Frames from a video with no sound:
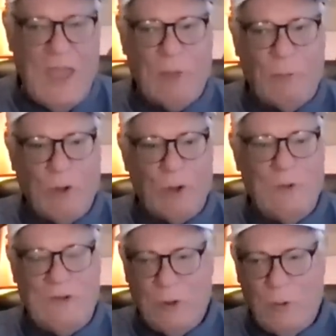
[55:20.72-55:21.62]
And what are
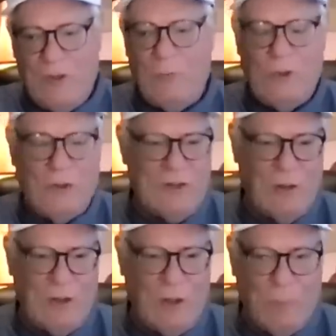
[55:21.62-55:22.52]
we doing? We are
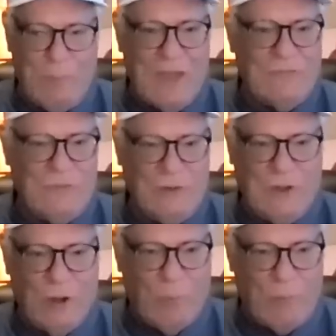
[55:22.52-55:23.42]
killing our best
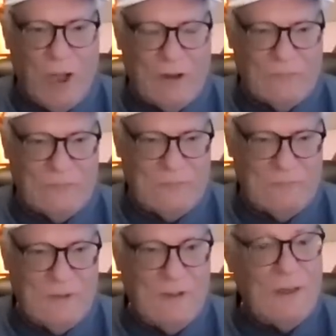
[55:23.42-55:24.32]
and our brightest
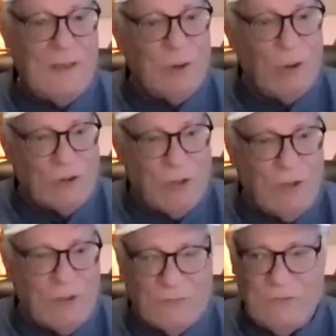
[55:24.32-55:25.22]
and our
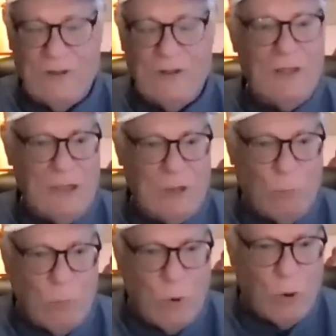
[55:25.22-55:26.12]
youngest
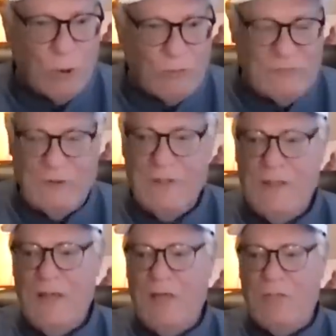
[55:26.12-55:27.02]
in wars
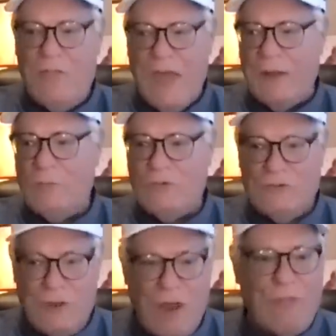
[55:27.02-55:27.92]
that
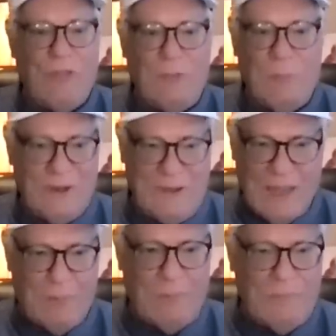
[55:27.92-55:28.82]
was nothing but a game